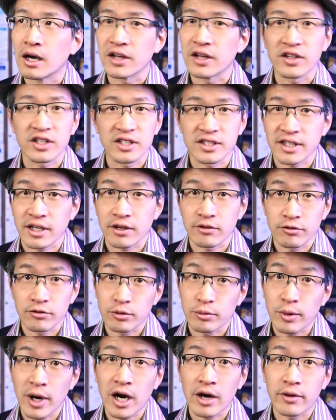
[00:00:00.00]
I think it's like a
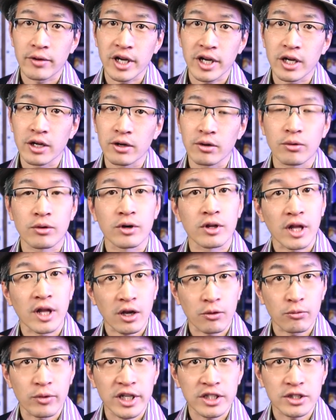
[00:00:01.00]
Ferrari or like
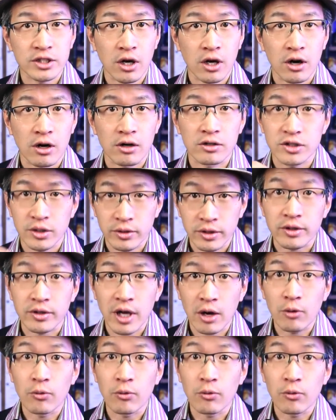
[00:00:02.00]
a race car. So he'll get